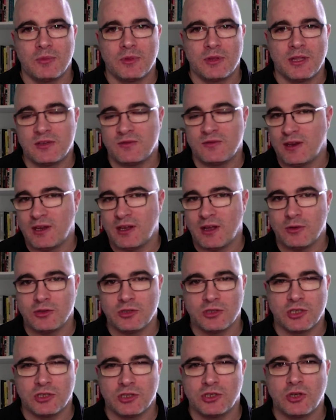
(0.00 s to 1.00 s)
This video is
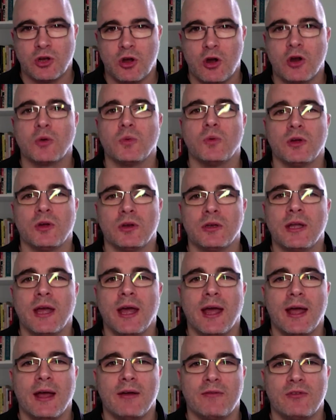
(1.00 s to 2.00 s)
just a short
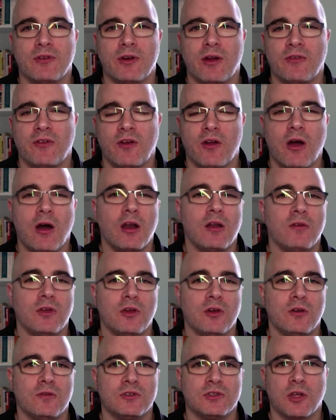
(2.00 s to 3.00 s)
one for all of
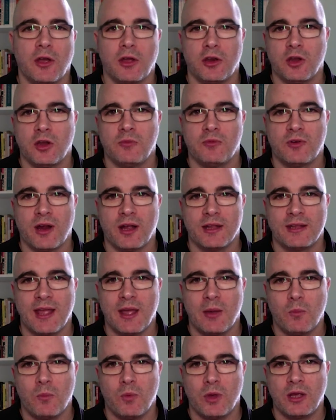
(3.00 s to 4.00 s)
you who've signed up for a
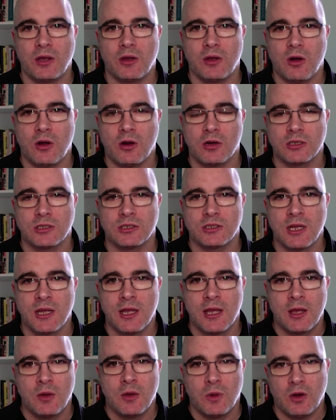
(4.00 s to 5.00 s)
10-week course.
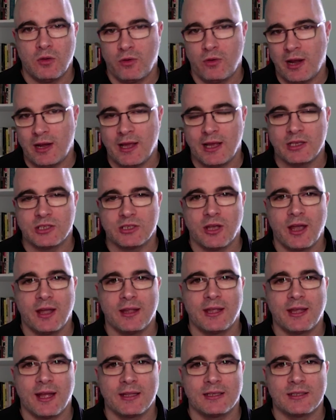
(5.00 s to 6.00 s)
We're really
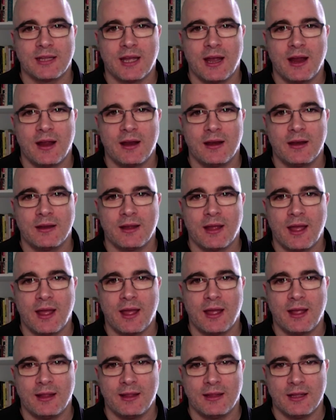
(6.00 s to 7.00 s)
excited to get started
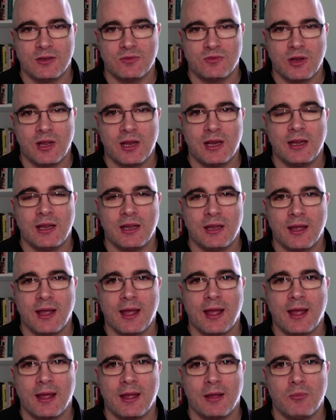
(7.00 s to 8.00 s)
in this really
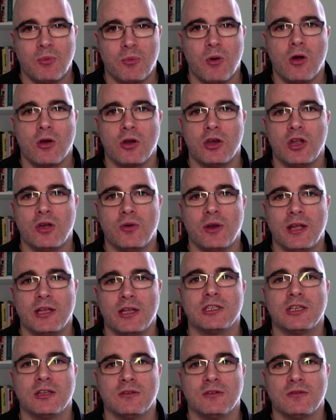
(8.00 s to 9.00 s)
important new
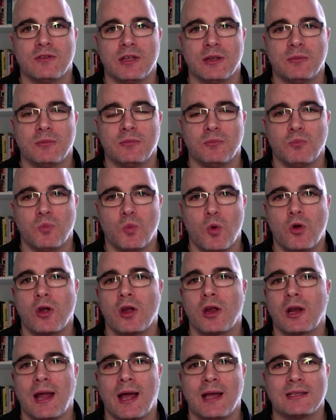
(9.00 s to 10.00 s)
initiative in
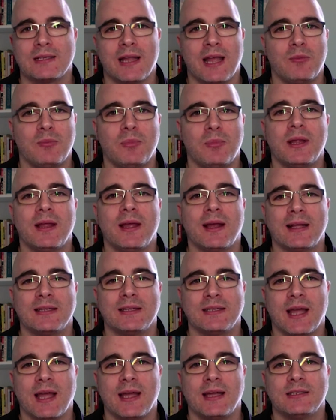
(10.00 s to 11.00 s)
working class led political
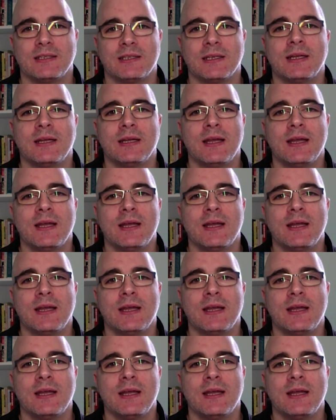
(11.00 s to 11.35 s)
education.